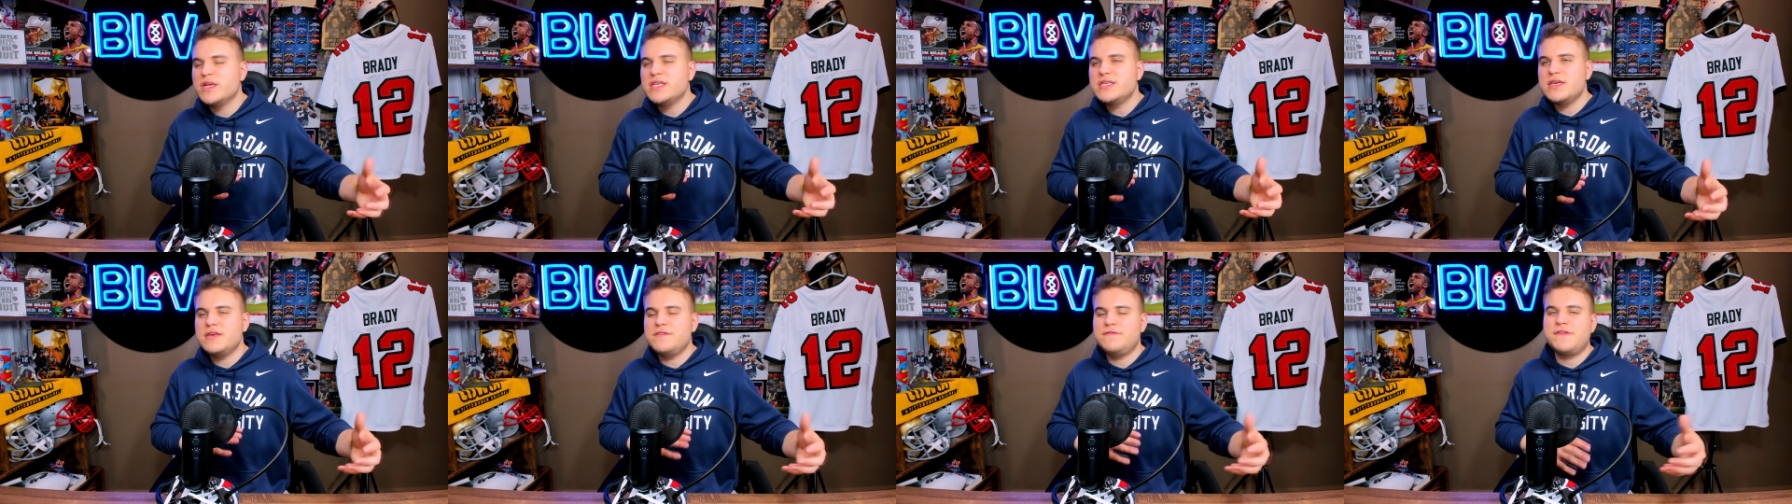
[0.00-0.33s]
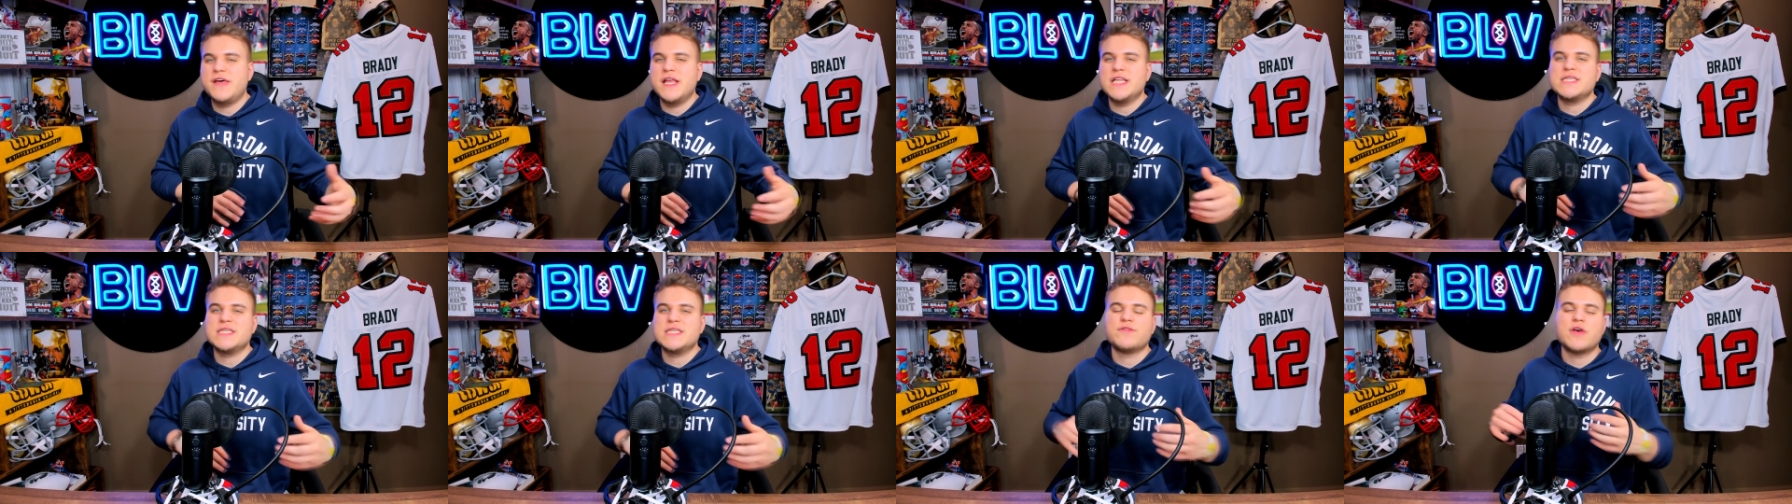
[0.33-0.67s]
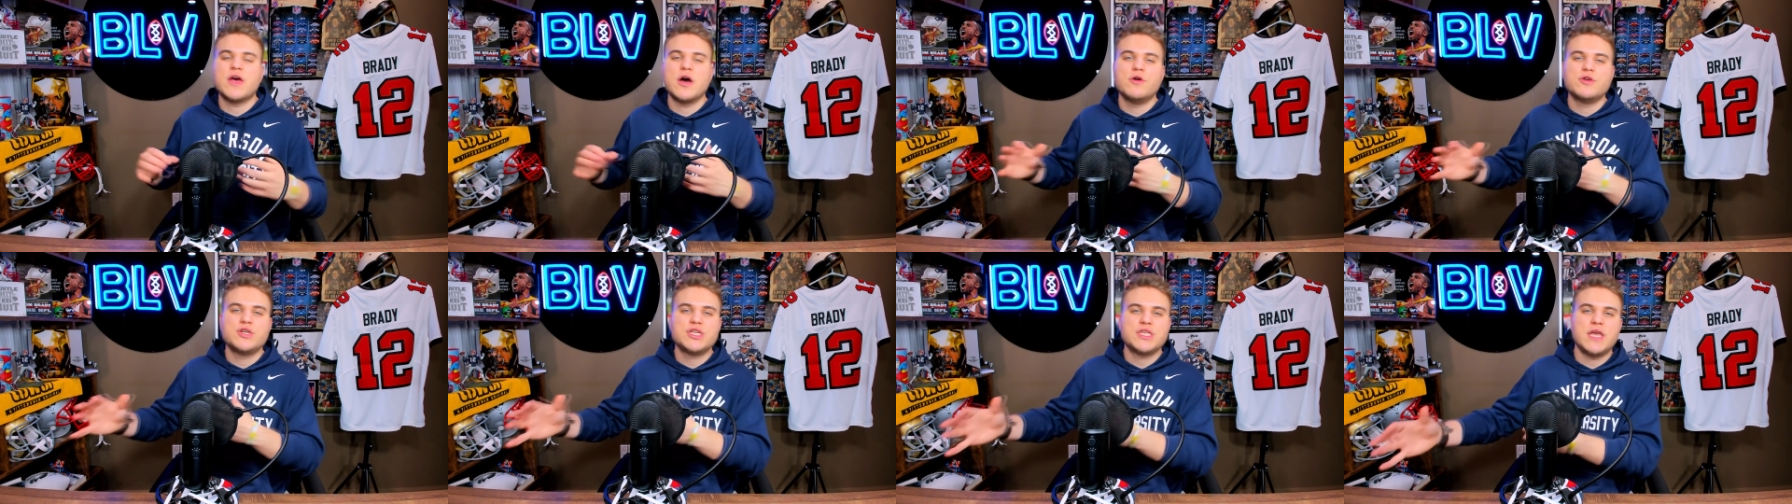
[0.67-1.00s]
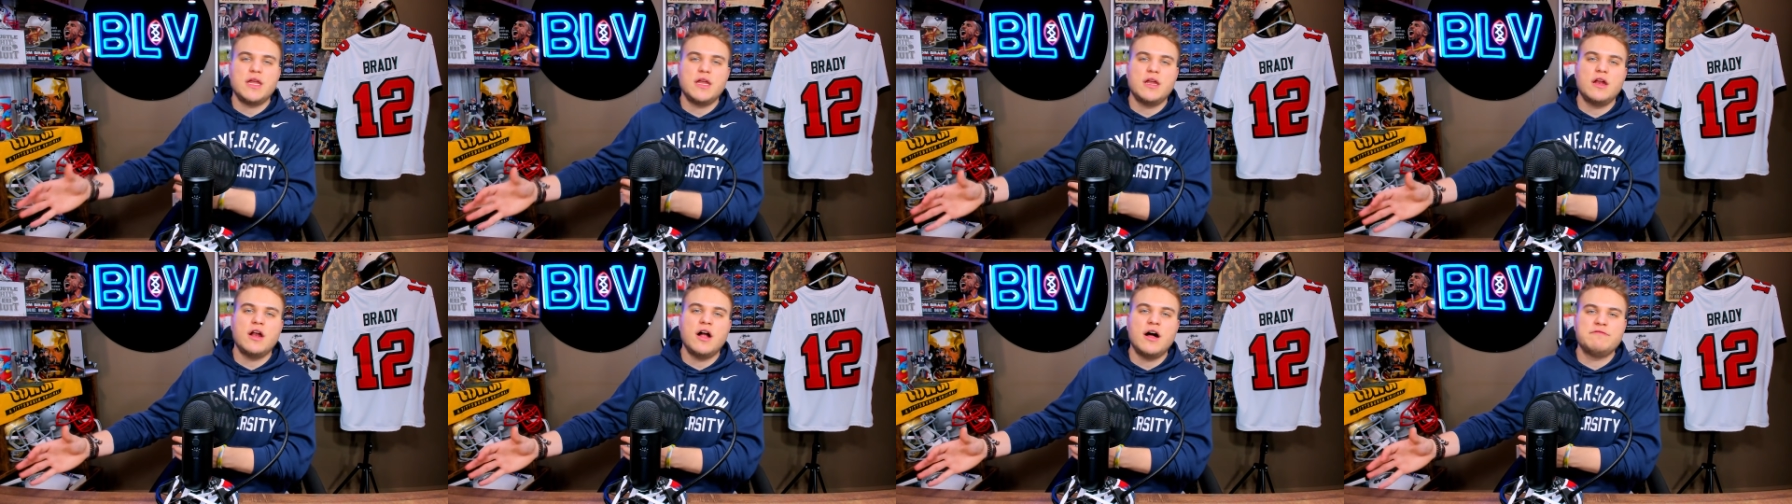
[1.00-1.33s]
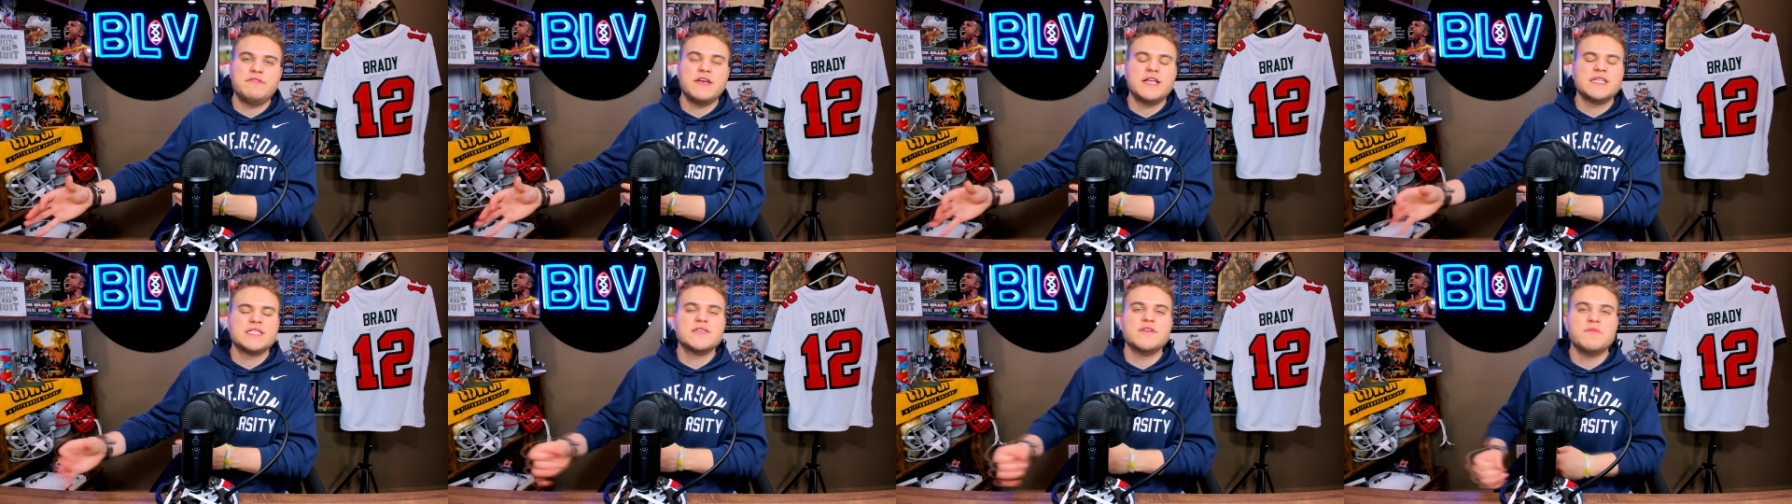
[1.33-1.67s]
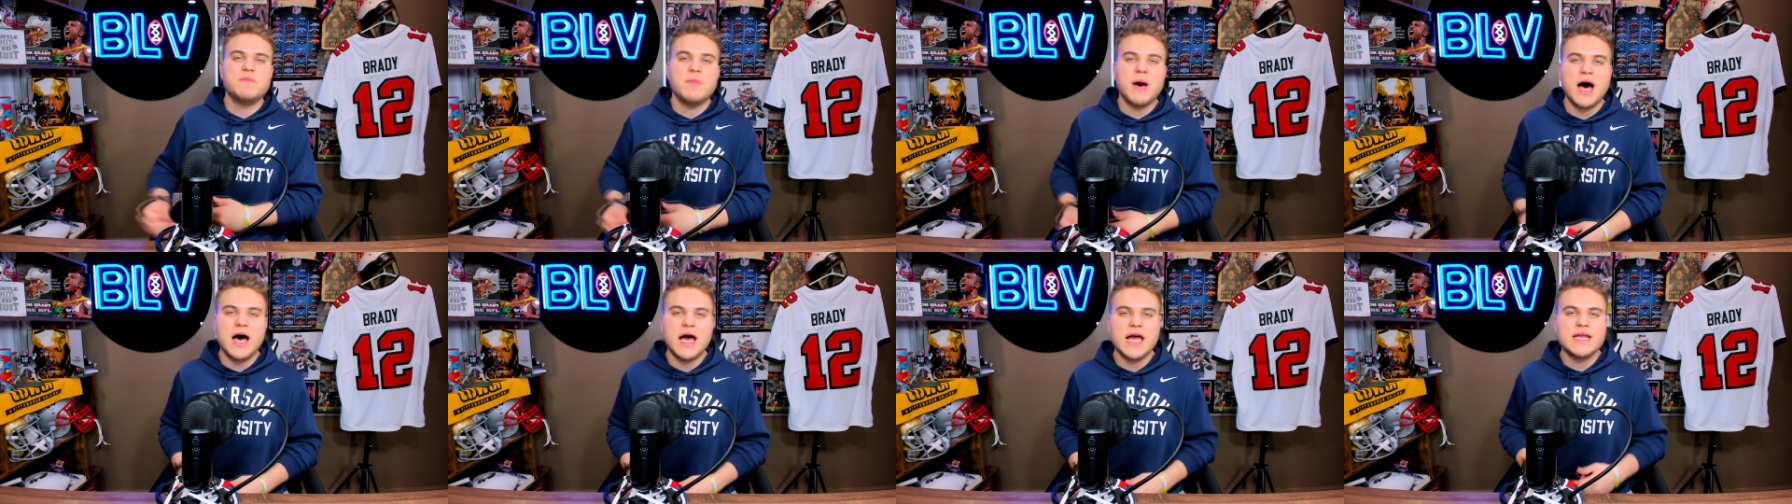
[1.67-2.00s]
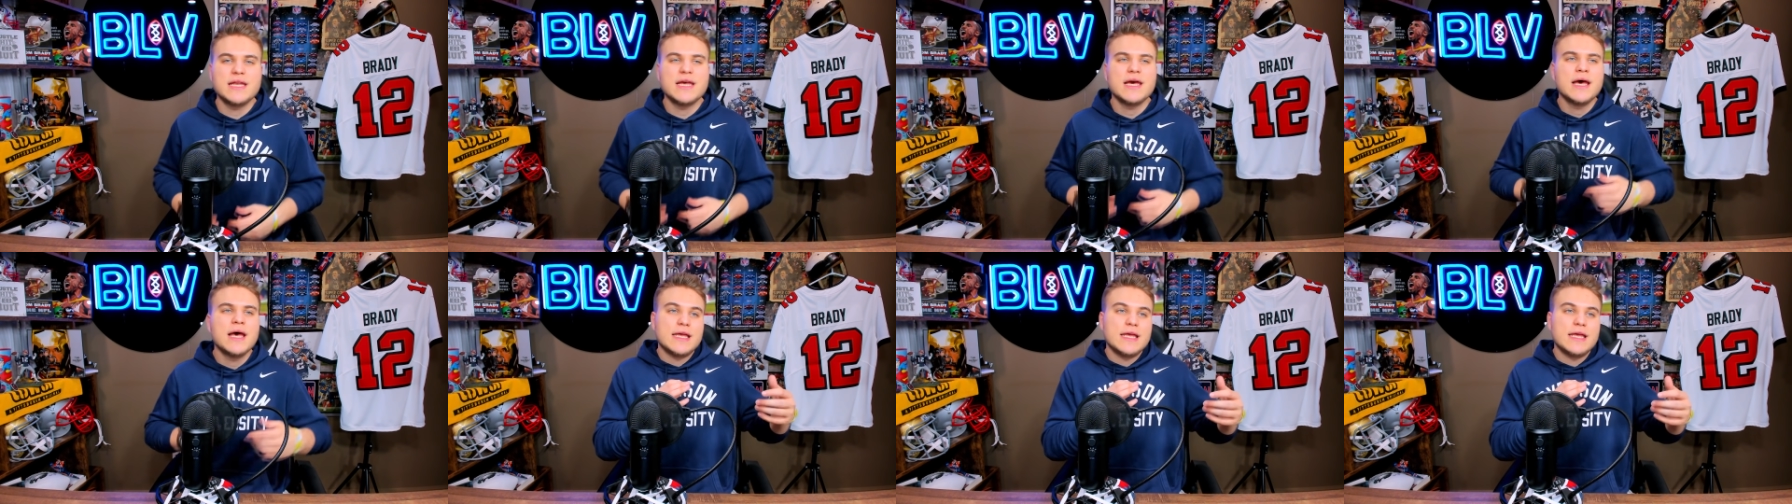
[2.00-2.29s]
a defensive coach than an offensive mind,